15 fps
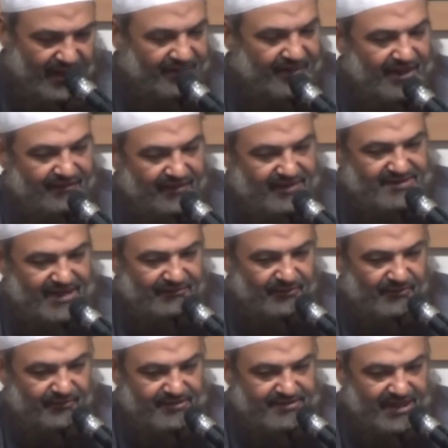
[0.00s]
And they give an
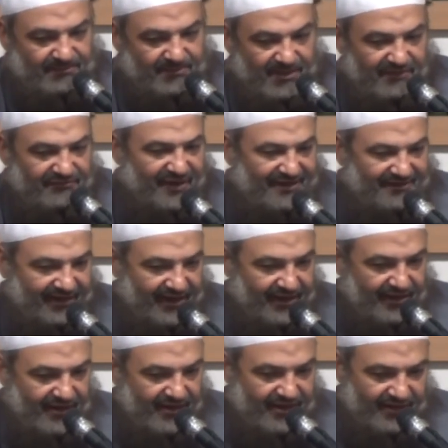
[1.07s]
example, for example, the
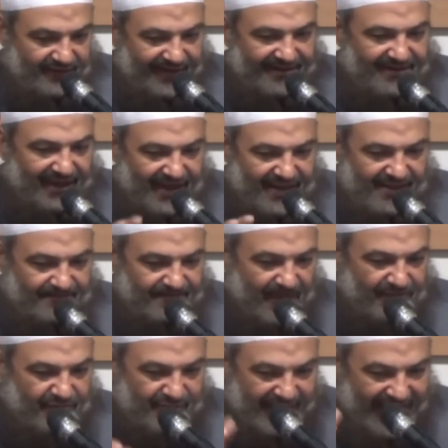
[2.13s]
Fatiha. The Fatiha in the
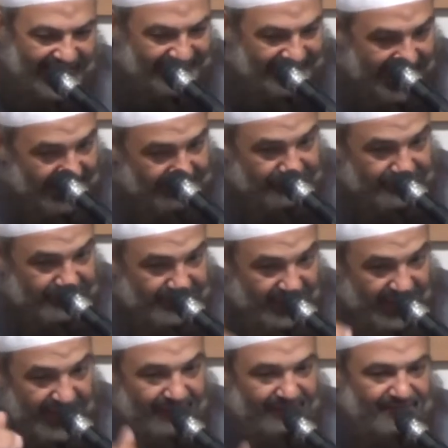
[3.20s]
prayer for the
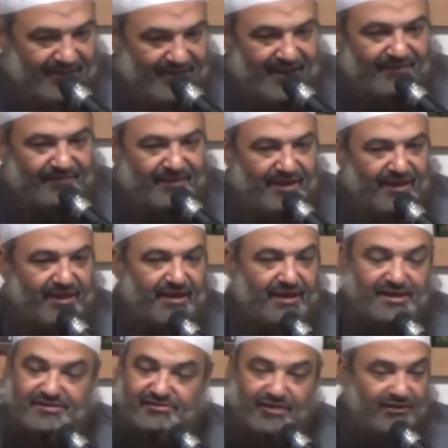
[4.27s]
Ahnaf, Hanafi madhab,
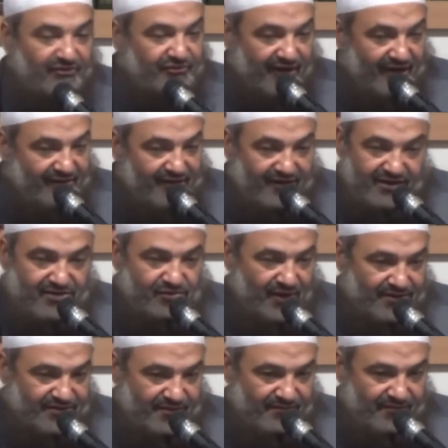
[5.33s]
is not fard, it is
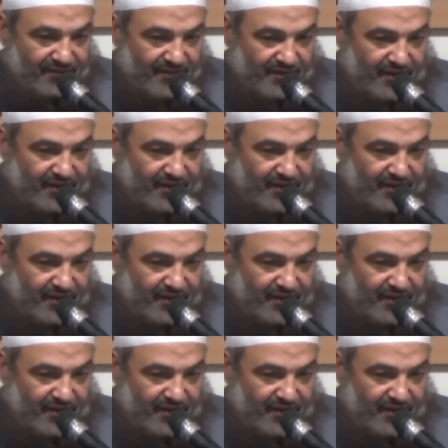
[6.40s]
wajib.